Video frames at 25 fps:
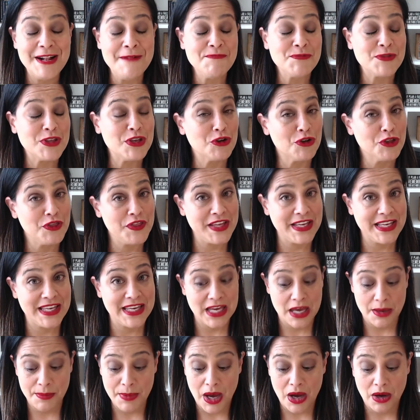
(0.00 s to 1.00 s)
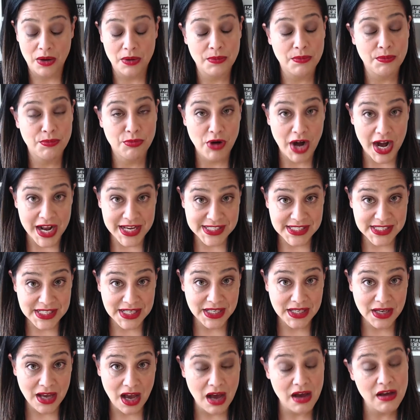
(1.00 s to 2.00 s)
You're thinking about
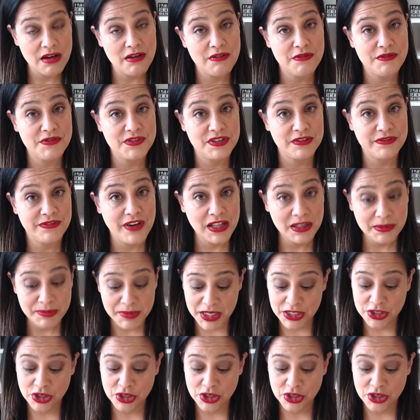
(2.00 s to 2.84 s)
pricing of development.